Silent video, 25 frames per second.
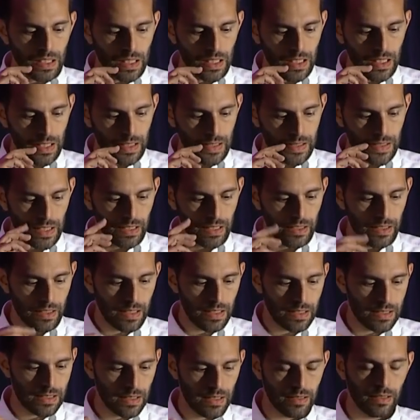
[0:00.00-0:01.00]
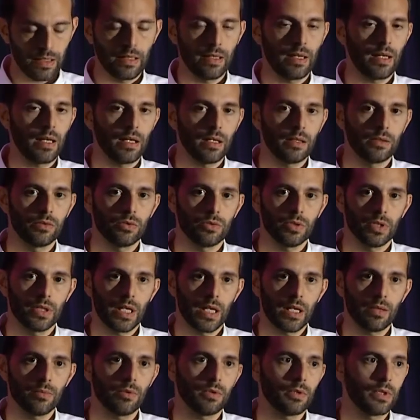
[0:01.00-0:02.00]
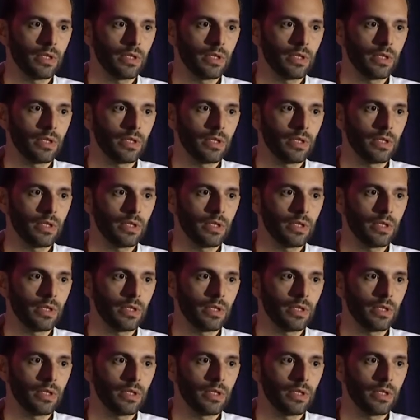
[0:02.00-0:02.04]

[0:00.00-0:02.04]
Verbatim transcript: uh, the idea is that to enable